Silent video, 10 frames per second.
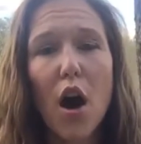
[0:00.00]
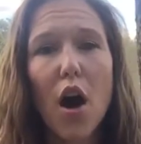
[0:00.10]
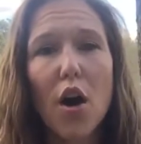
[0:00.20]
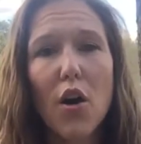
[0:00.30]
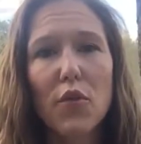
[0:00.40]

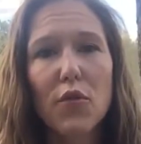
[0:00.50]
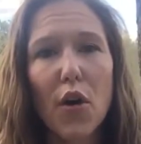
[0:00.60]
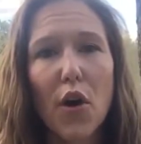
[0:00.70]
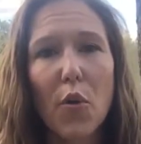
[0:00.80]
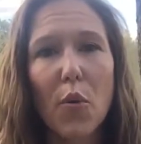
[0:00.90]
of
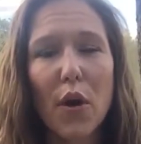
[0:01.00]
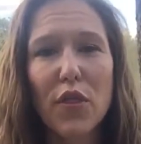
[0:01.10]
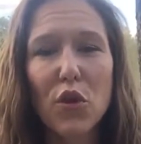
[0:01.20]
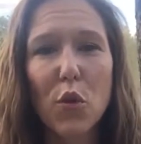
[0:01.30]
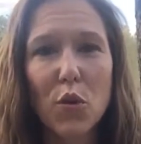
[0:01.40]
what
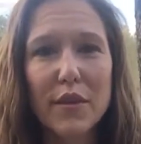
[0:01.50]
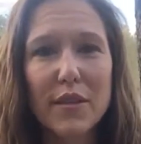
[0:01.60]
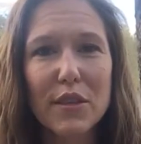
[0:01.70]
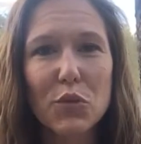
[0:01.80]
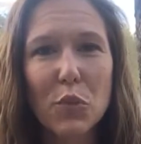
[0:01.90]
the
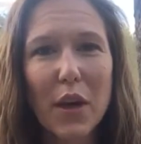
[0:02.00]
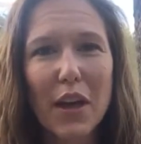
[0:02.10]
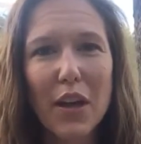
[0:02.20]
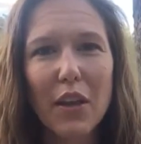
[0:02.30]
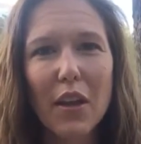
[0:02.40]
courses
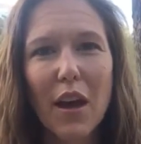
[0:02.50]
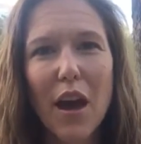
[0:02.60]
will